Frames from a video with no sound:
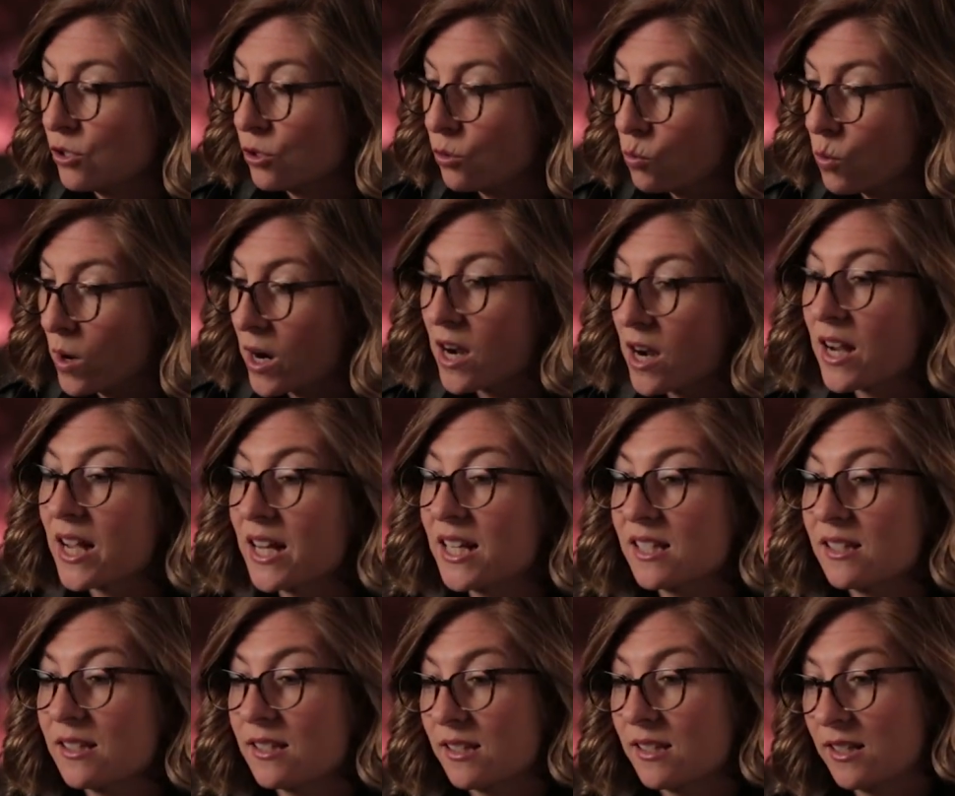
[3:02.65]
new work, and
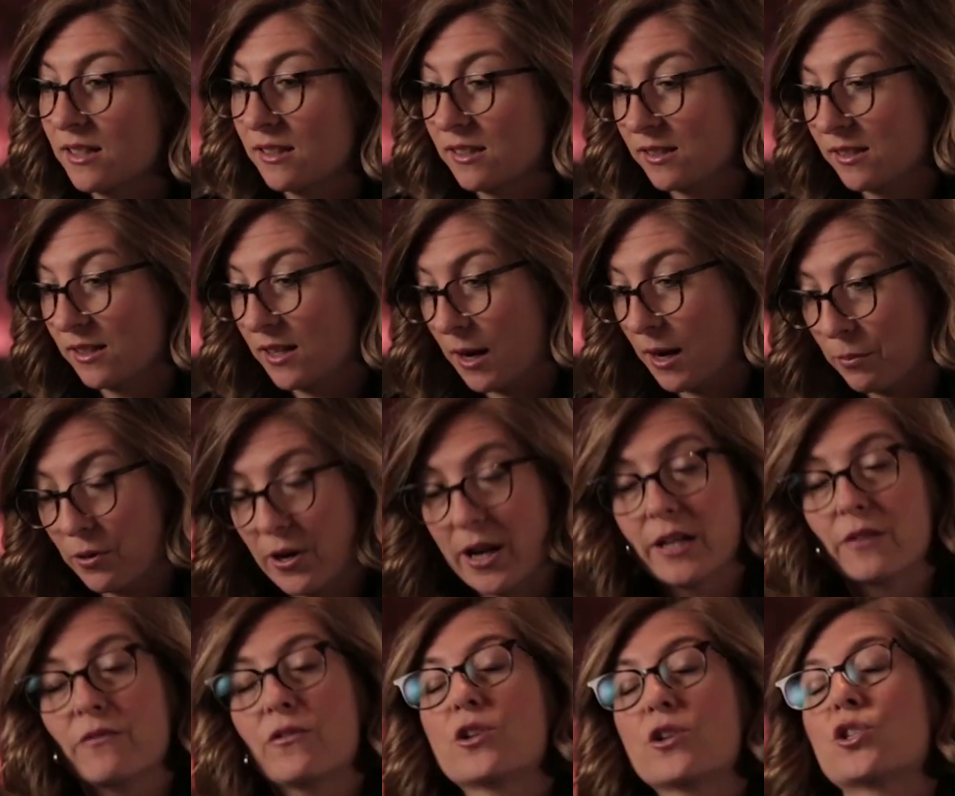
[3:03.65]
it's an
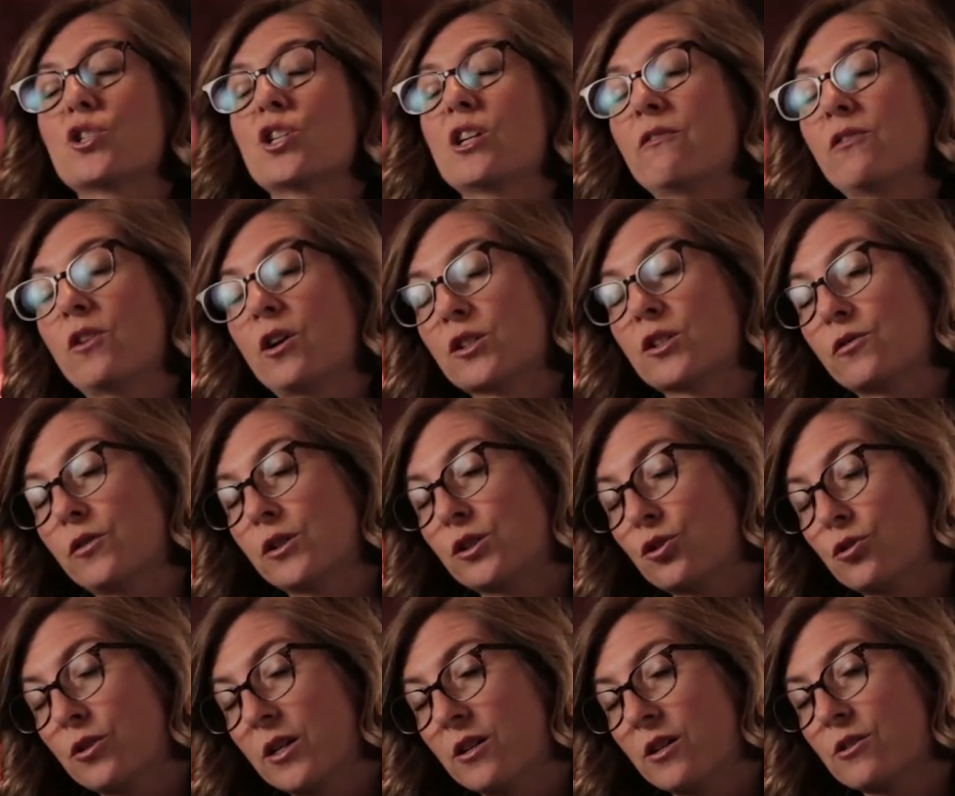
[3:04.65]
operatic version of Lars von
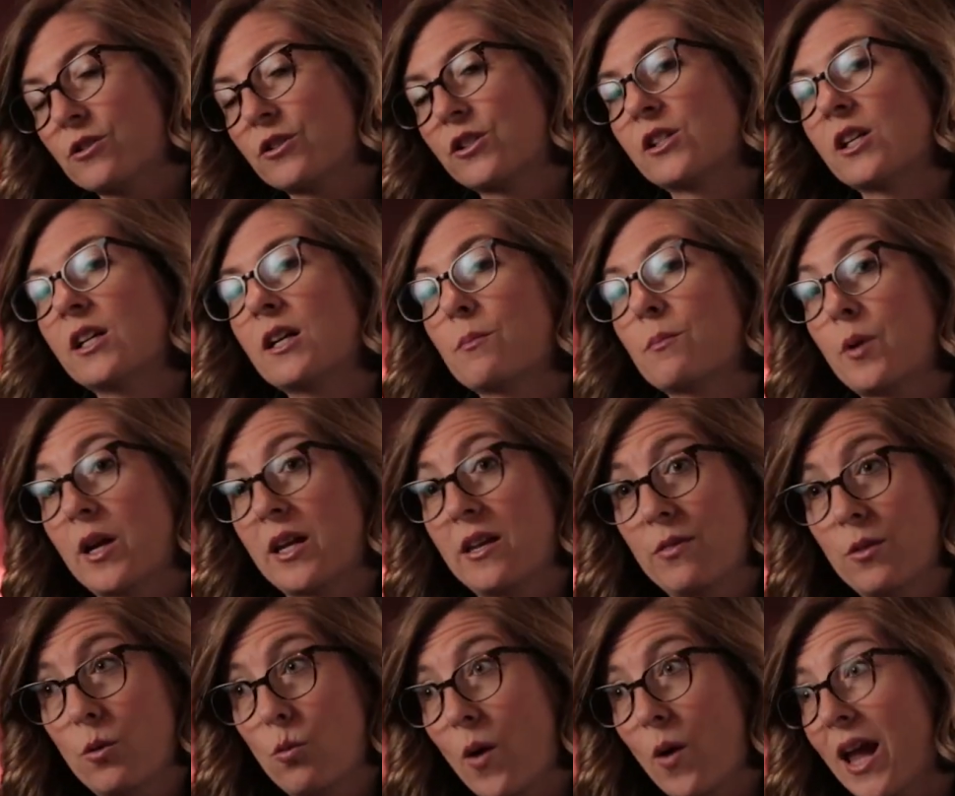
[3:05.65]
Trier's
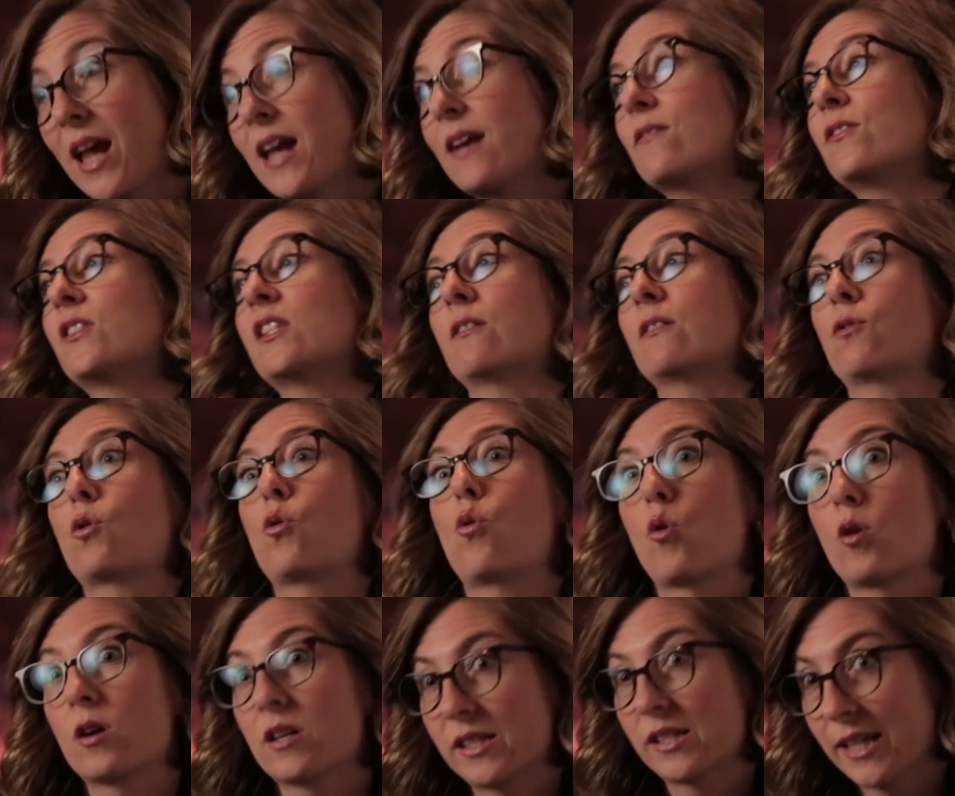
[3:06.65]
Breaking the Waves. And of
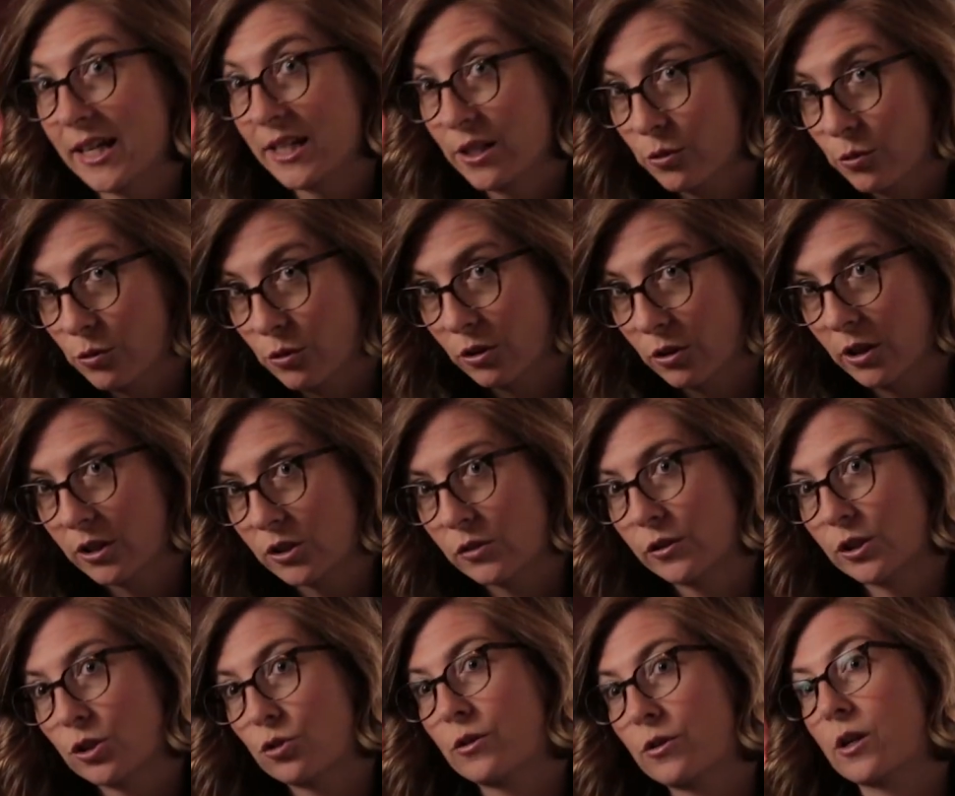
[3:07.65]
course I knew who Lars
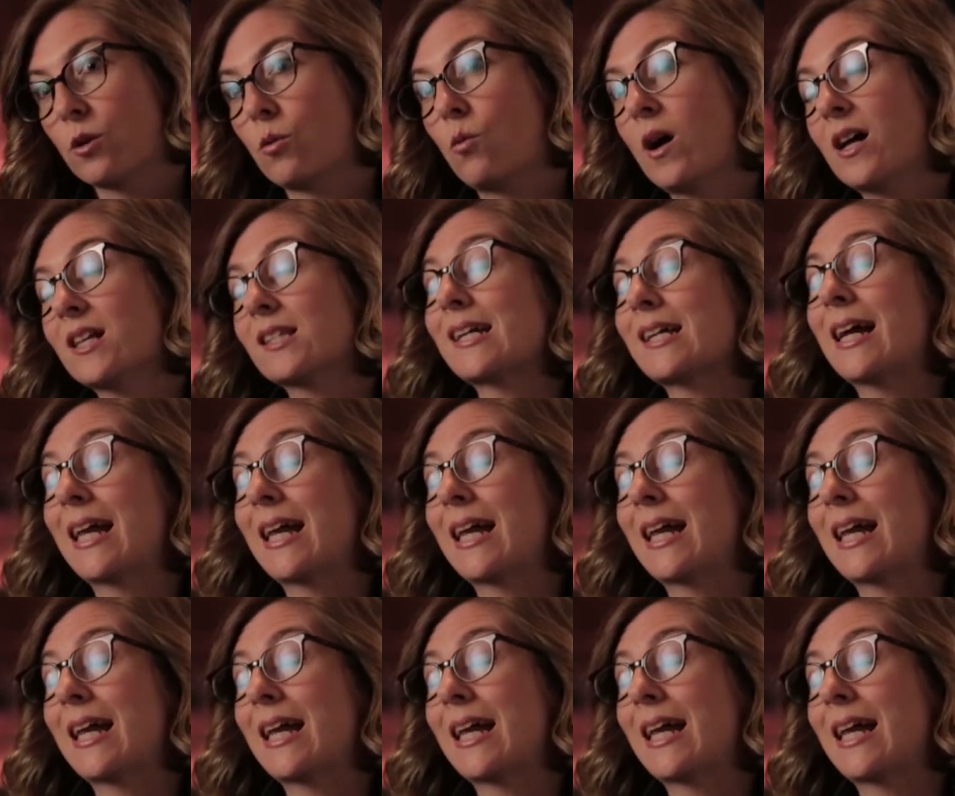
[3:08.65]
von Trier was.